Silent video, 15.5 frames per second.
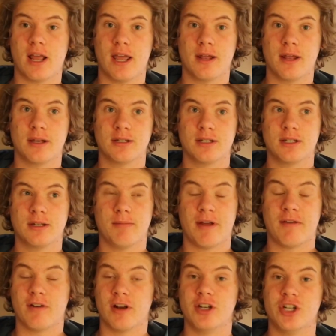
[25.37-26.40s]
and
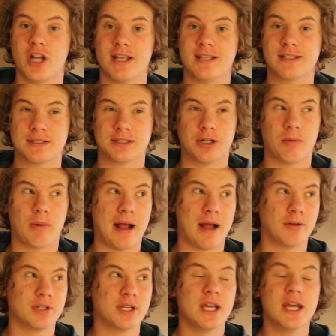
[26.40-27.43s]
my friend Jason around